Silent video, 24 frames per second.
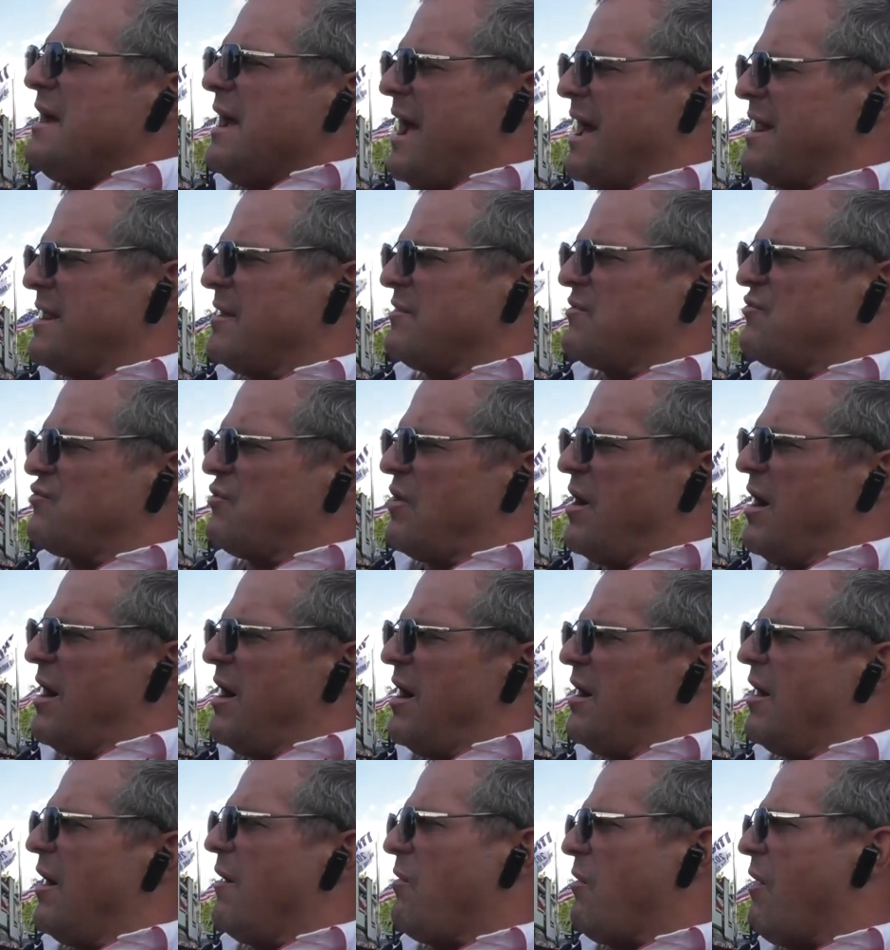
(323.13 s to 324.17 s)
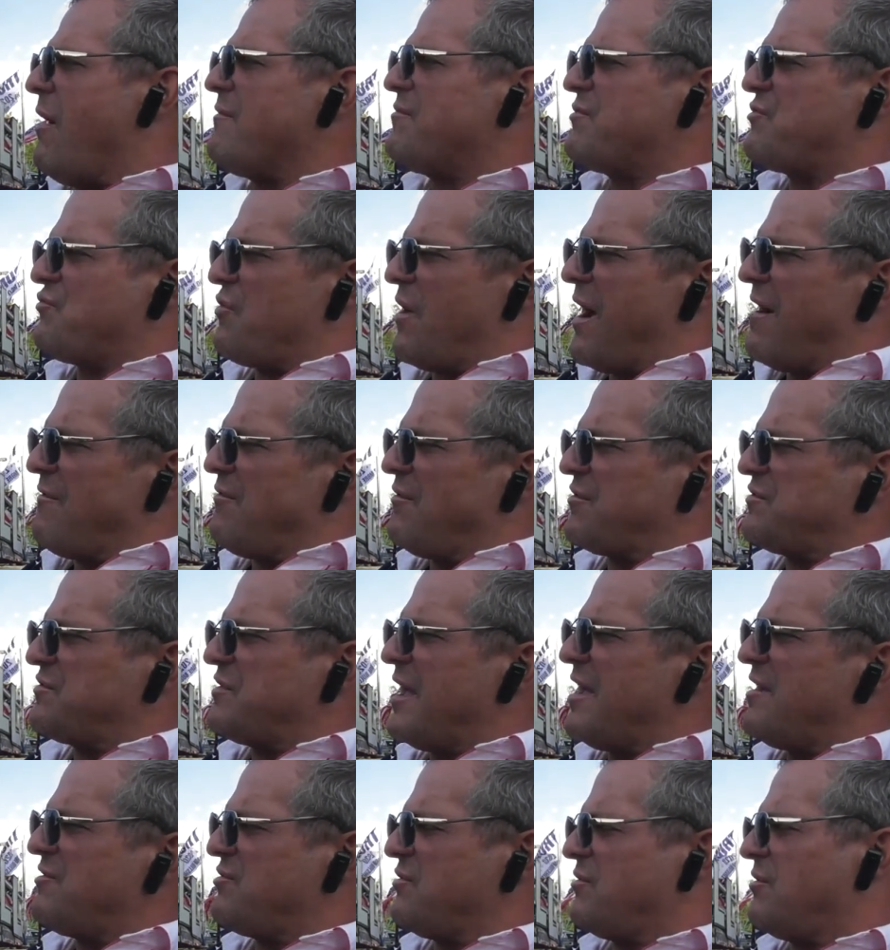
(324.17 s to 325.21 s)
at a Love's Travel
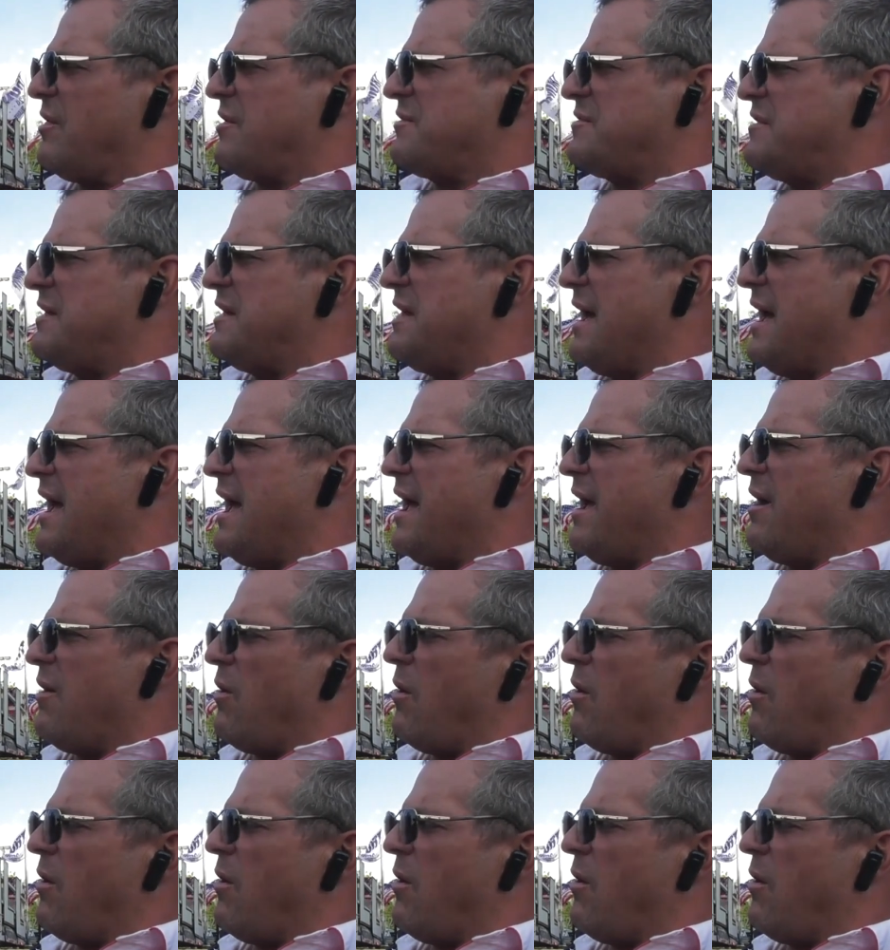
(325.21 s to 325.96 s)
Station, or a TA,